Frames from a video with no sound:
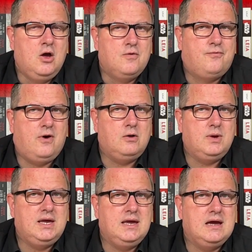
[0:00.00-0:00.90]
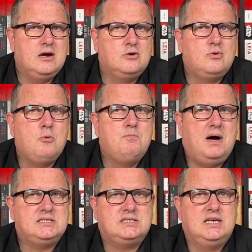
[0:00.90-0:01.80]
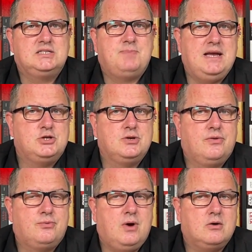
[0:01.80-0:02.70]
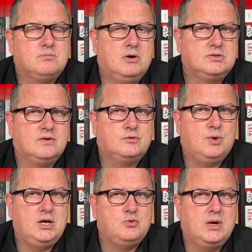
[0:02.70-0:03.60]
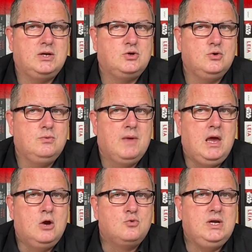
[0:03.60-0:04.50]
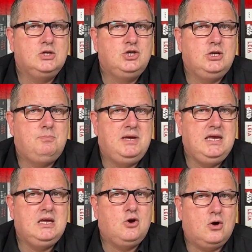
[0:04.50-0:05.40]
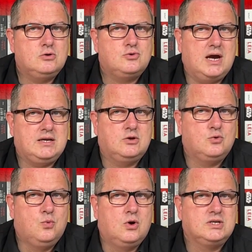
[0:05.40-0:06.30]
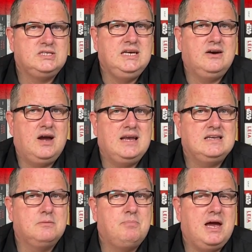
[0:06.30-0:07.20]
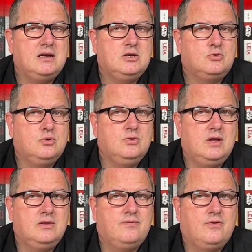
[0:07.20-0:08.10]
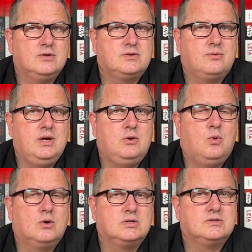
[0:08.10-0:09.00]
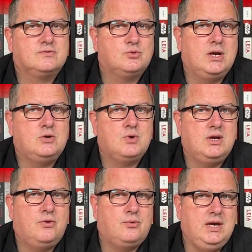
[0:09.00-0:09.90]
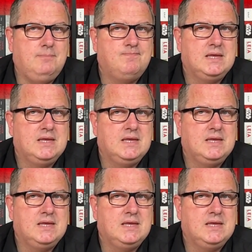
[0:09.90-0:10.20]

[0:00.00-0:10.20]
Following a robust expansion throughout most of 2022, real GDP contracted towards year-end and barely grew in the first three quarters of 2023.